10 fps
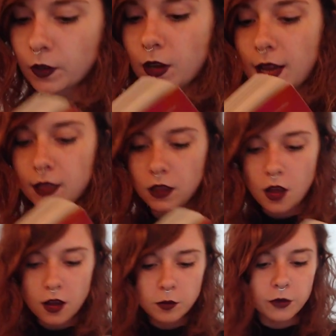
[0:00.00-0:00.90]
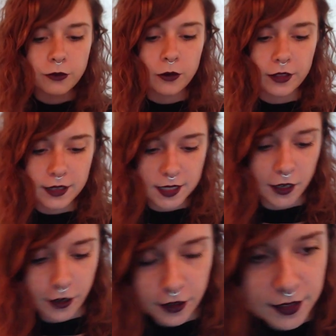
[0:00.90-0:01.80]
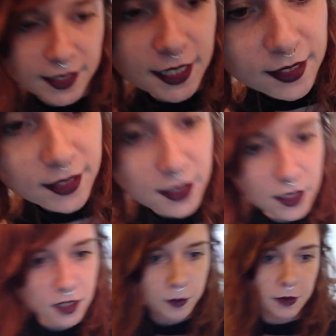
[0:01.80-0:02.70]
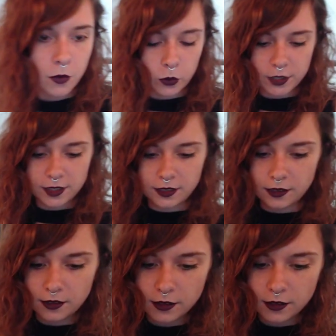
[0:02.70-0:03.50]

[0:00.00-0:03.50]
And long before this earth ceased to be molten,